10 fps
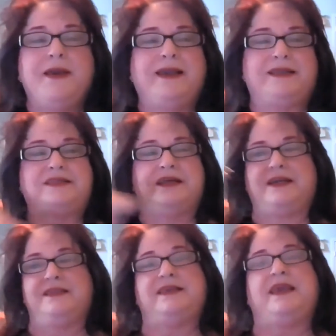It's the
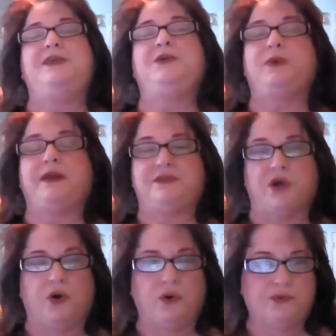continuing
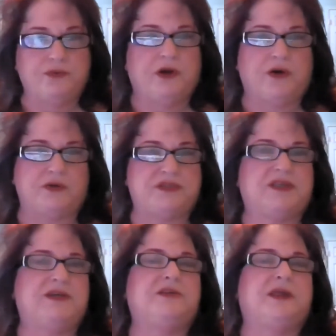to hone our
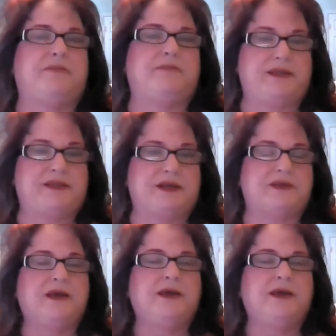skill that makes us